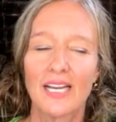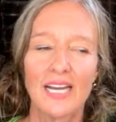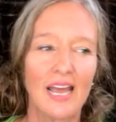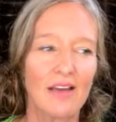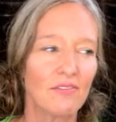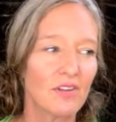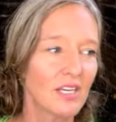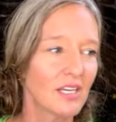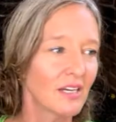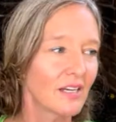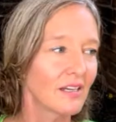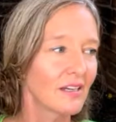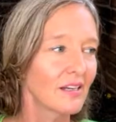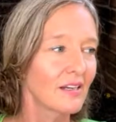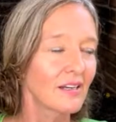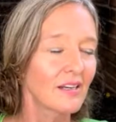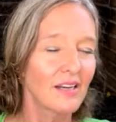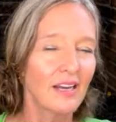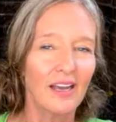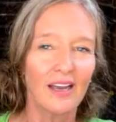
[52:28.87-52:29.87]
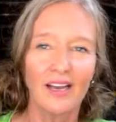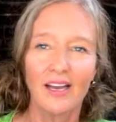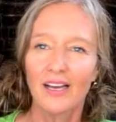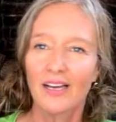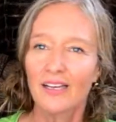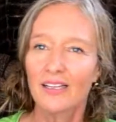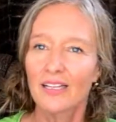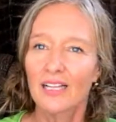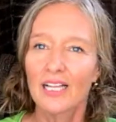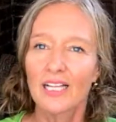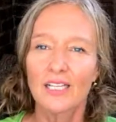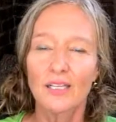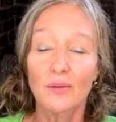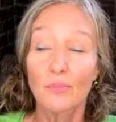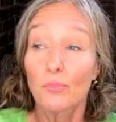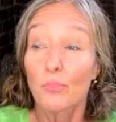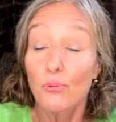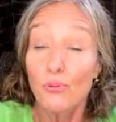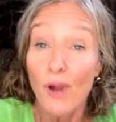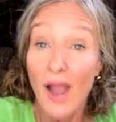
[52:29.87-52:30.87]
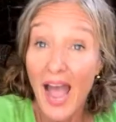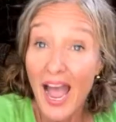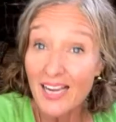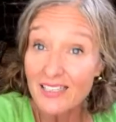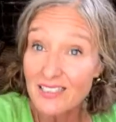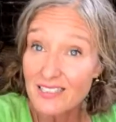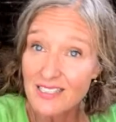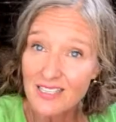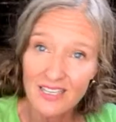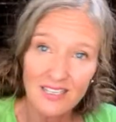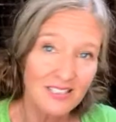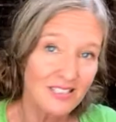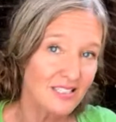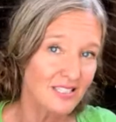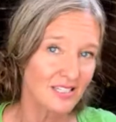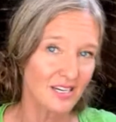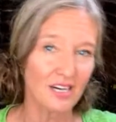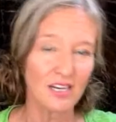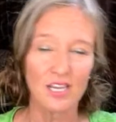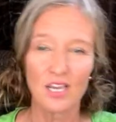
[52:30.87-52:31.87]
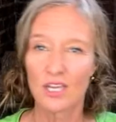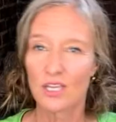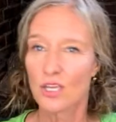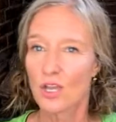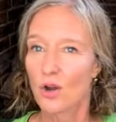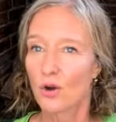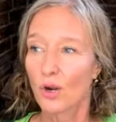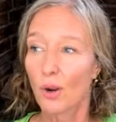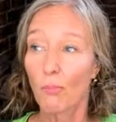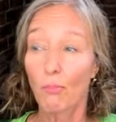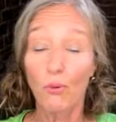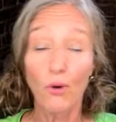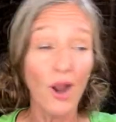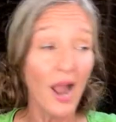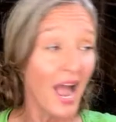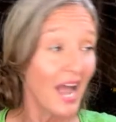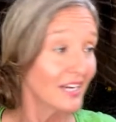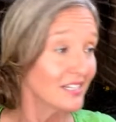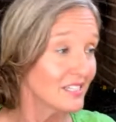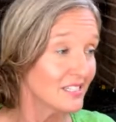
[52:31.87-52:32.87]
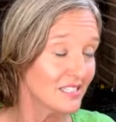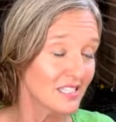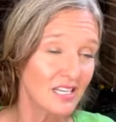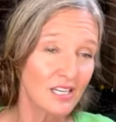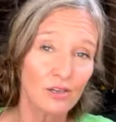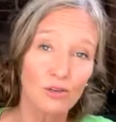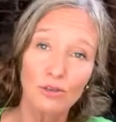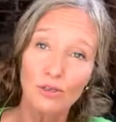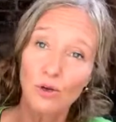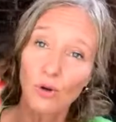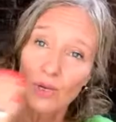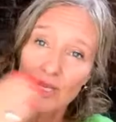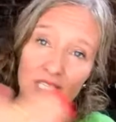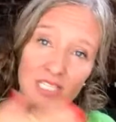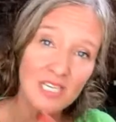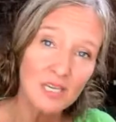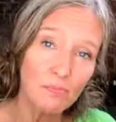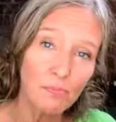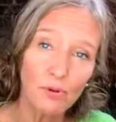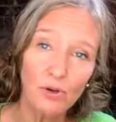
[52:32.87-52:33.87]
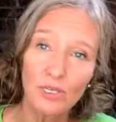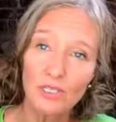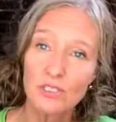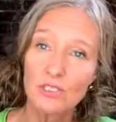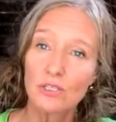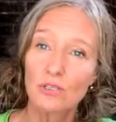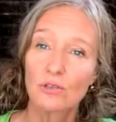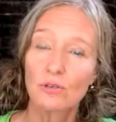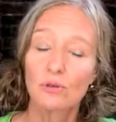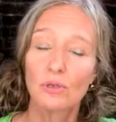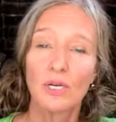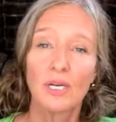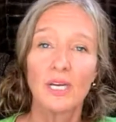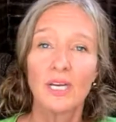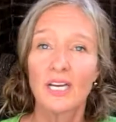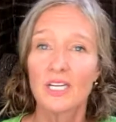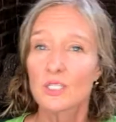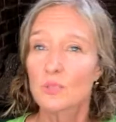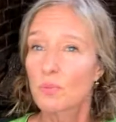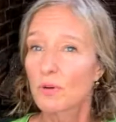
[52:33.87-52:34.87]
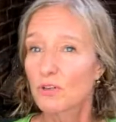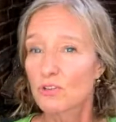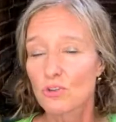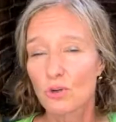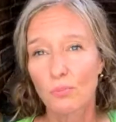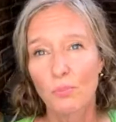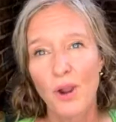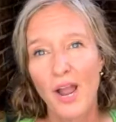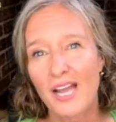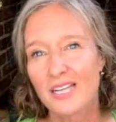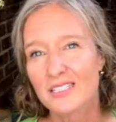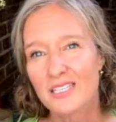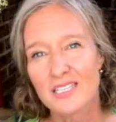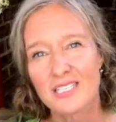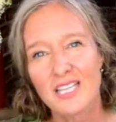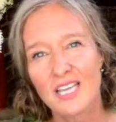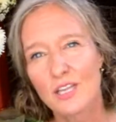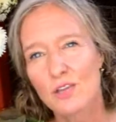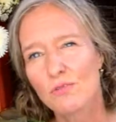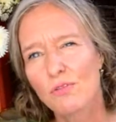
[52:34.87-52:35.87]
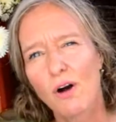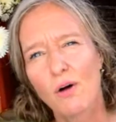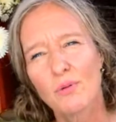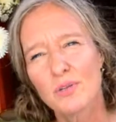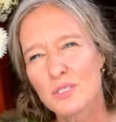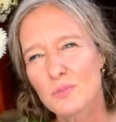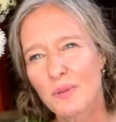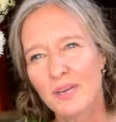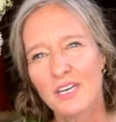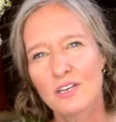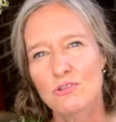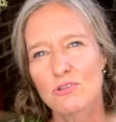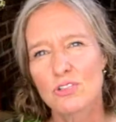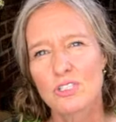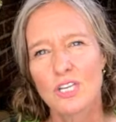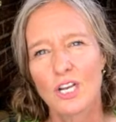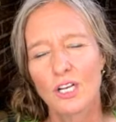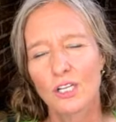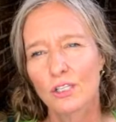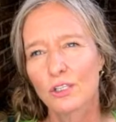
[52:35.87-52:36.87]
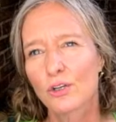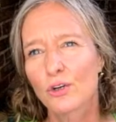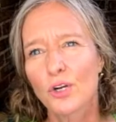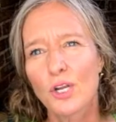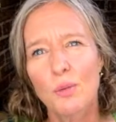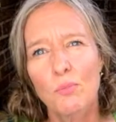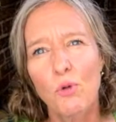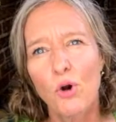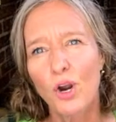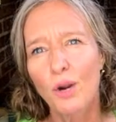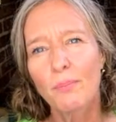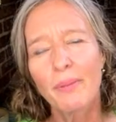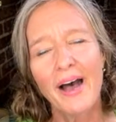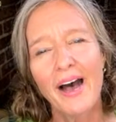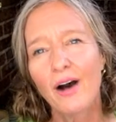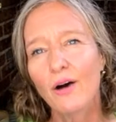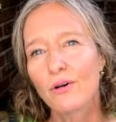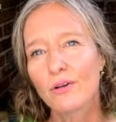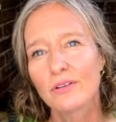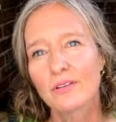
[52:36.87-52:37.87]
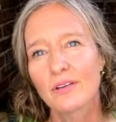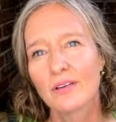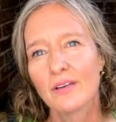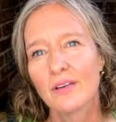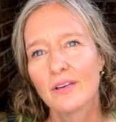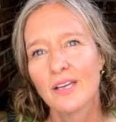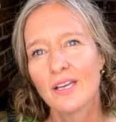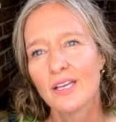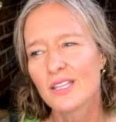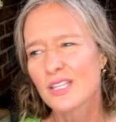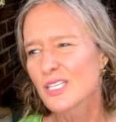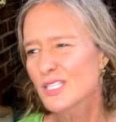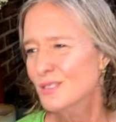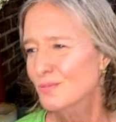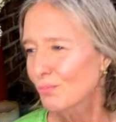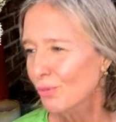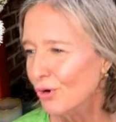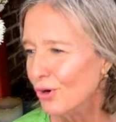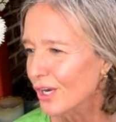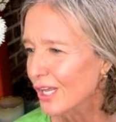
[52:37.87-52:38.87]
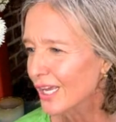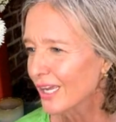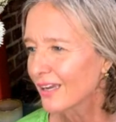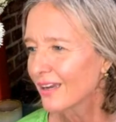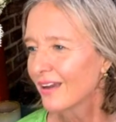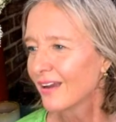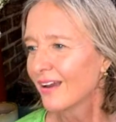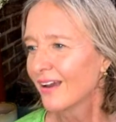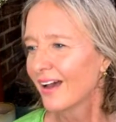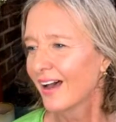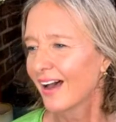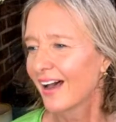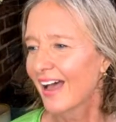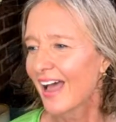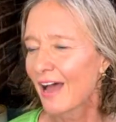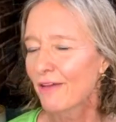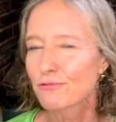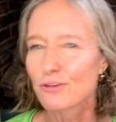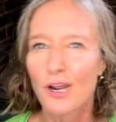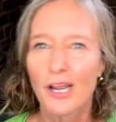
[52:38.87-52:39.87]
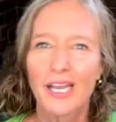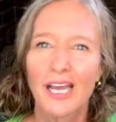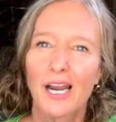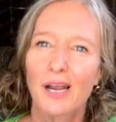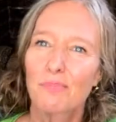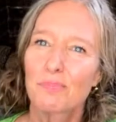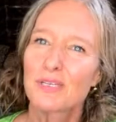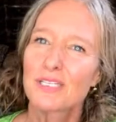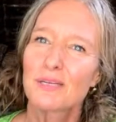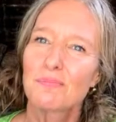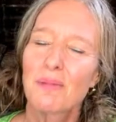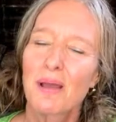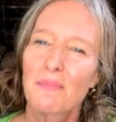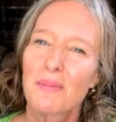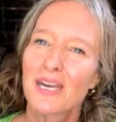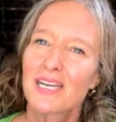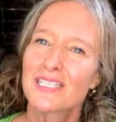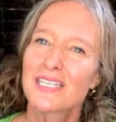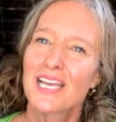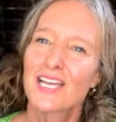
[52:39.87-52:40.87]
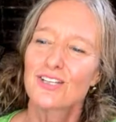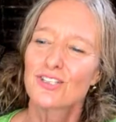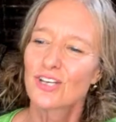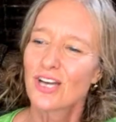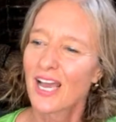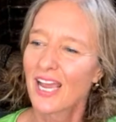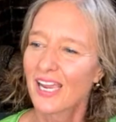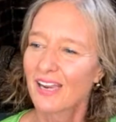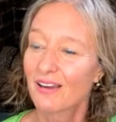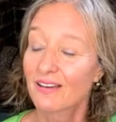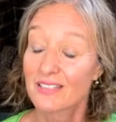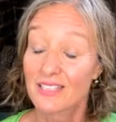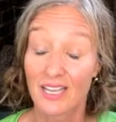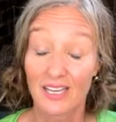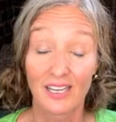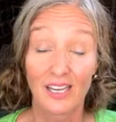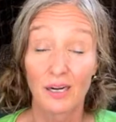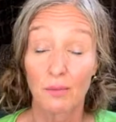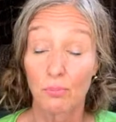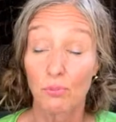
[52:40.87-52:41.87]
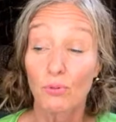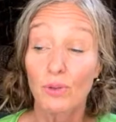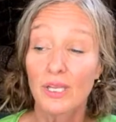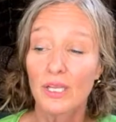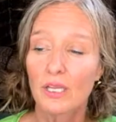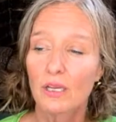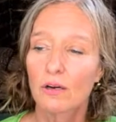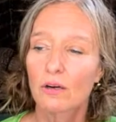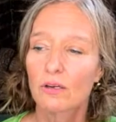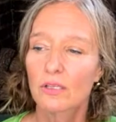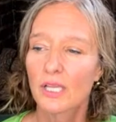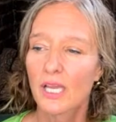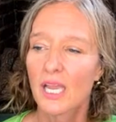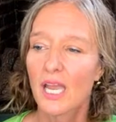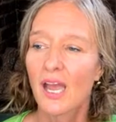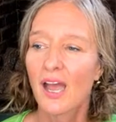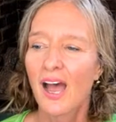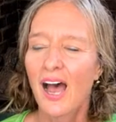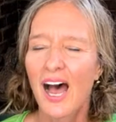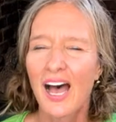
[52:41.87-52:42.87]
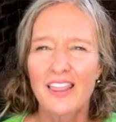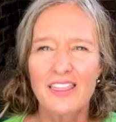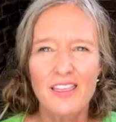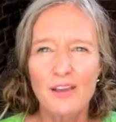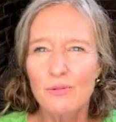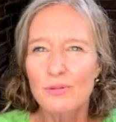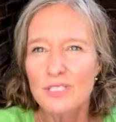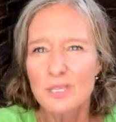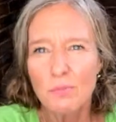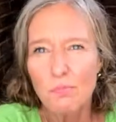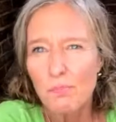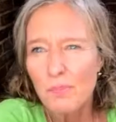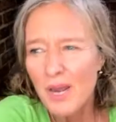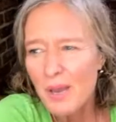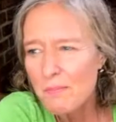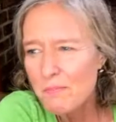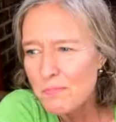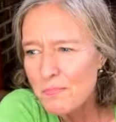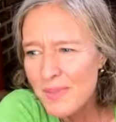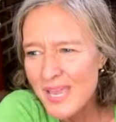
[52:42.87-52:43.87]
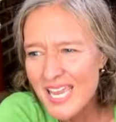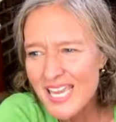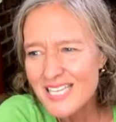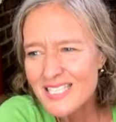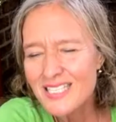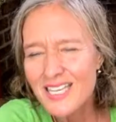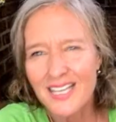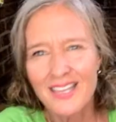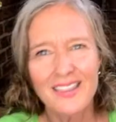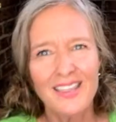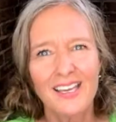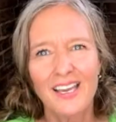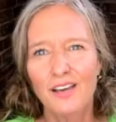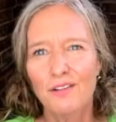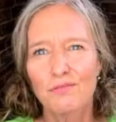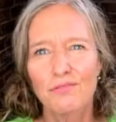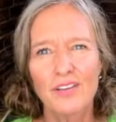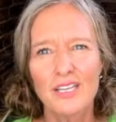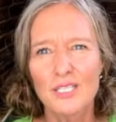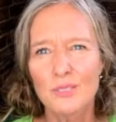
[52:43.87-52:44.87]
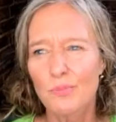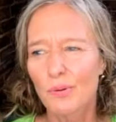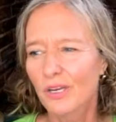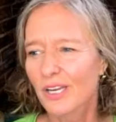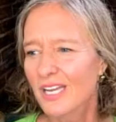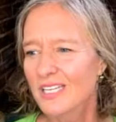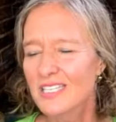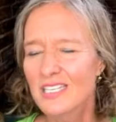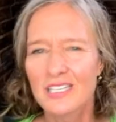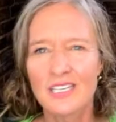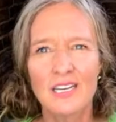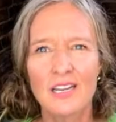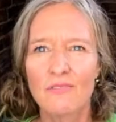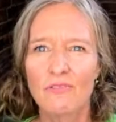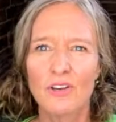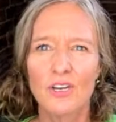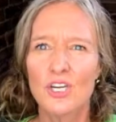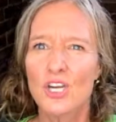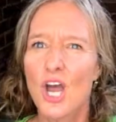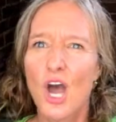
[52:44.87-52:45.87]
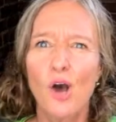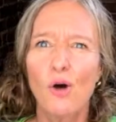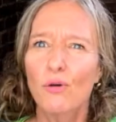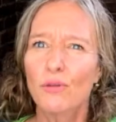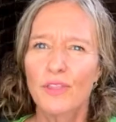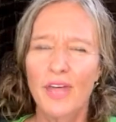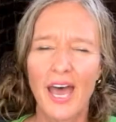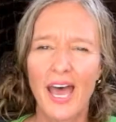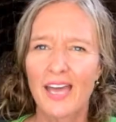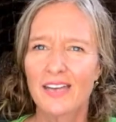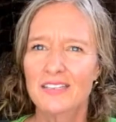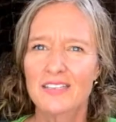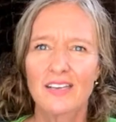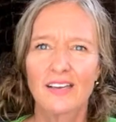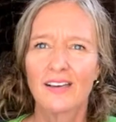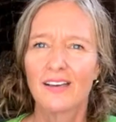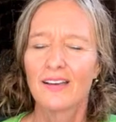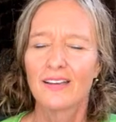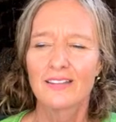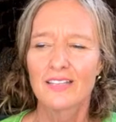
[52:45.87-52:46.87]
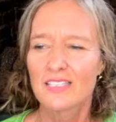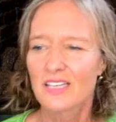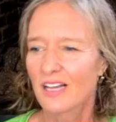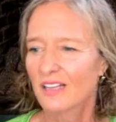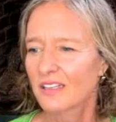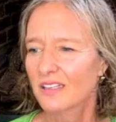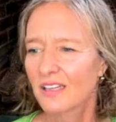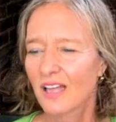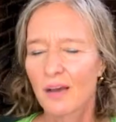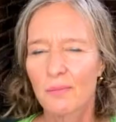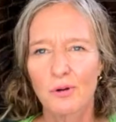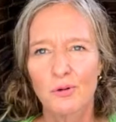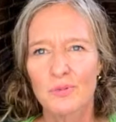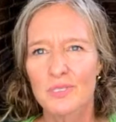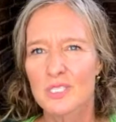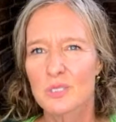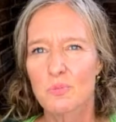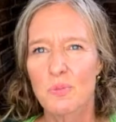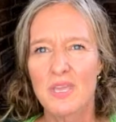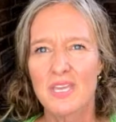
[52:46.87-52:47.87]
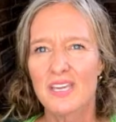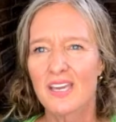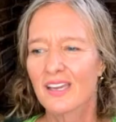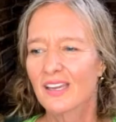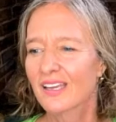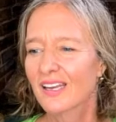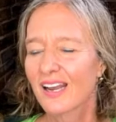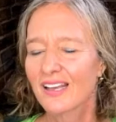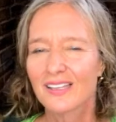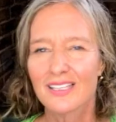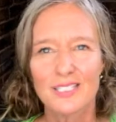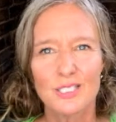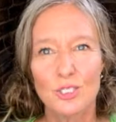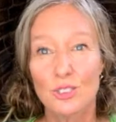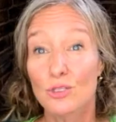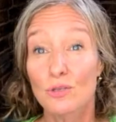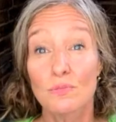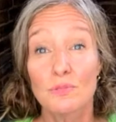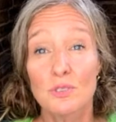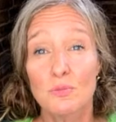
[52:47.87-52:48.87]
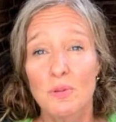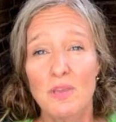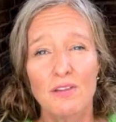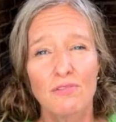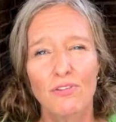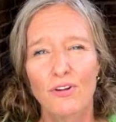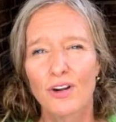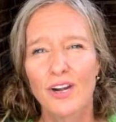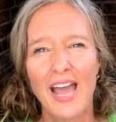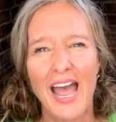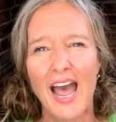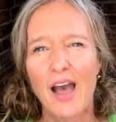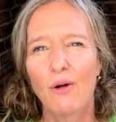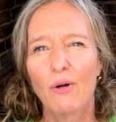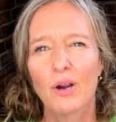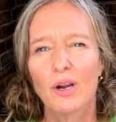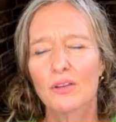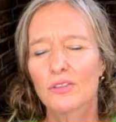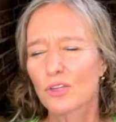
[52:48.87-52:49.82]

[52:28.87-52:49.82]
Having a practicing and studying yoga, practicing or going deeper into a spiritual practice that you've always been interested in learning more about. This morning, after I got up and did my meditation, because I got up really early, there was an amazing thing on Facebook. I didn't even know that the Dalai Lama was speaking, and I listened to him speak for an hour.